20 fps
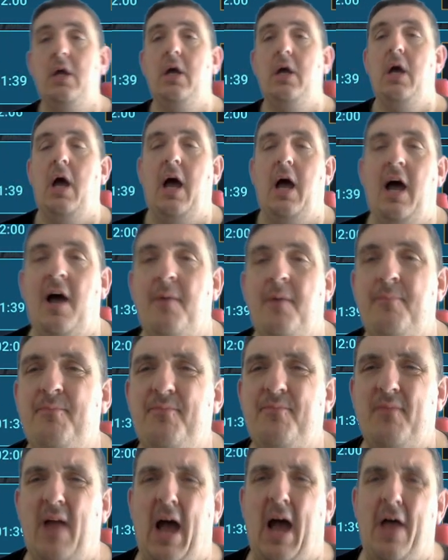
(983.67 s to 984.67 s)

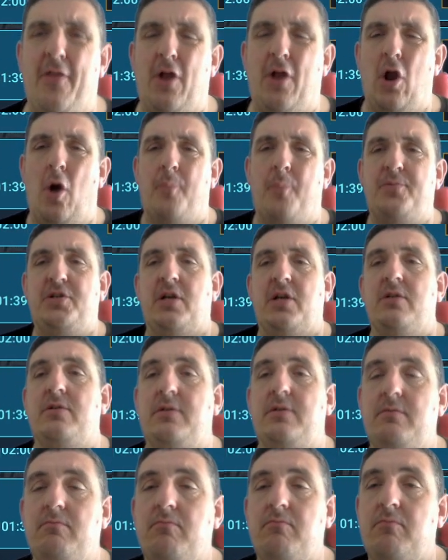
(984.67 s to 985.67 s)
Other options,
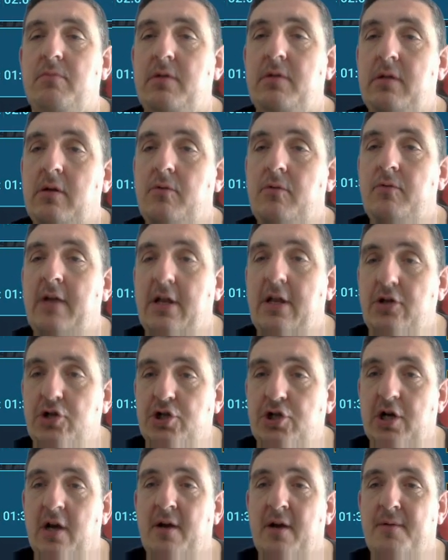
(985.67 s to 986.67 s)

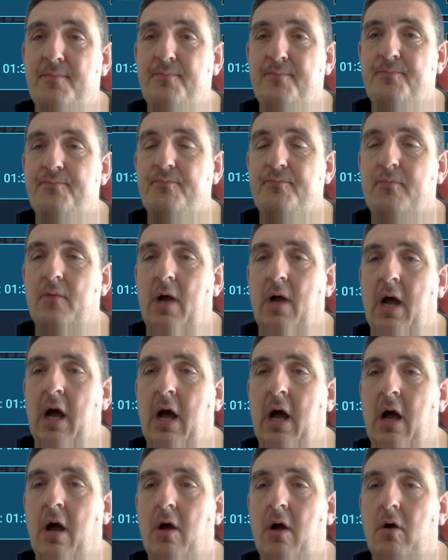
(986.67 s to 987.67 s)
Ninja,
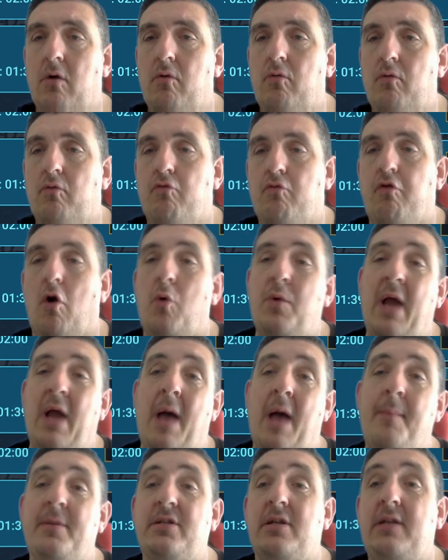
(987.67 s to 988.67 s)

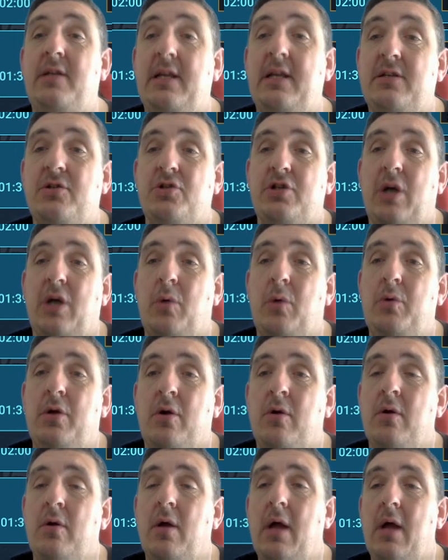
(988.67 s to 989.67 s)
Cronam is a decent shout
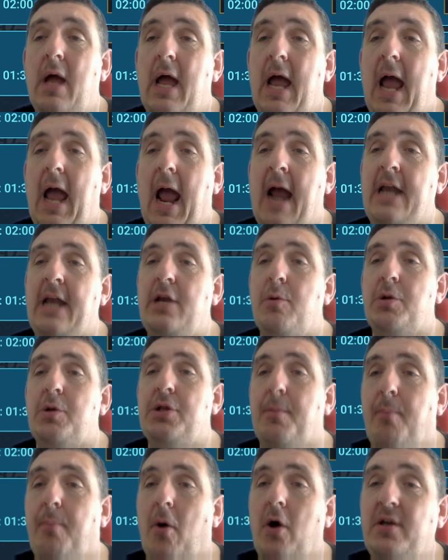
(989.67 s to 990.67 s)
here. Anyone
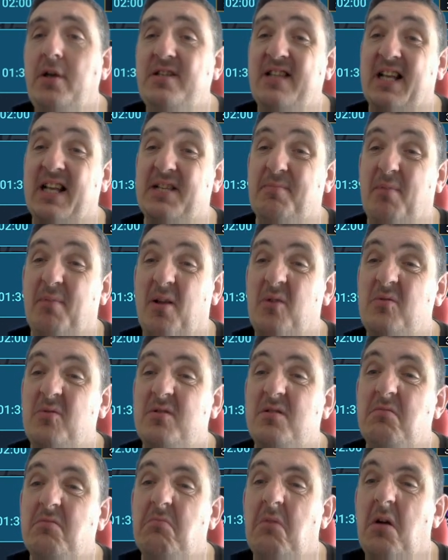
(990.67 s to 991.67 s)
that poison
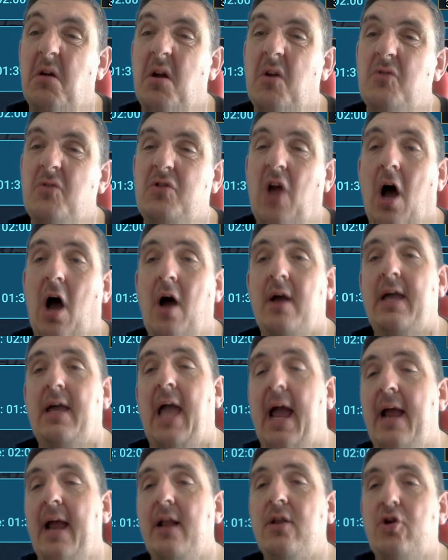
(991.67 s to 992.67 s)
explodes. Dark
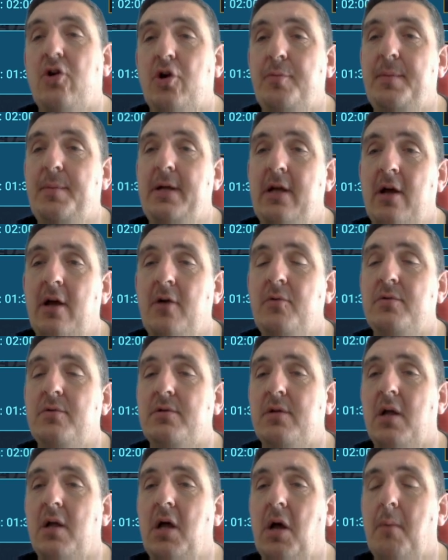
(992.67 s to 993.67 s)
Kale could be used,
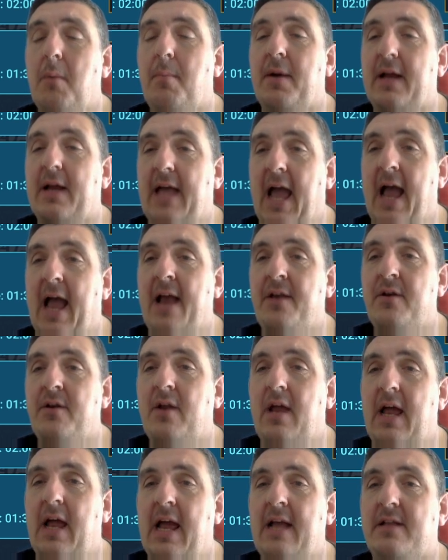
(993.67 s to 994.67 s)
but again,
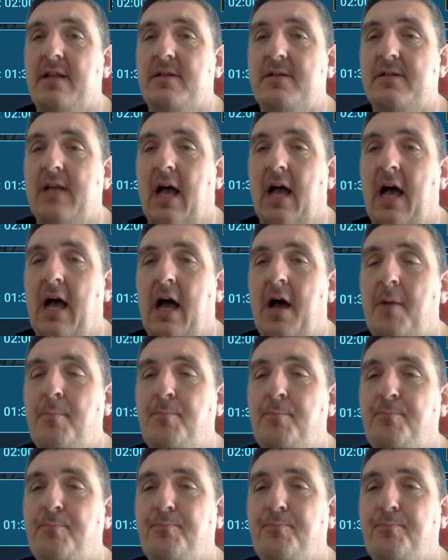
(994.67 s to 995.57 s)
it's I'm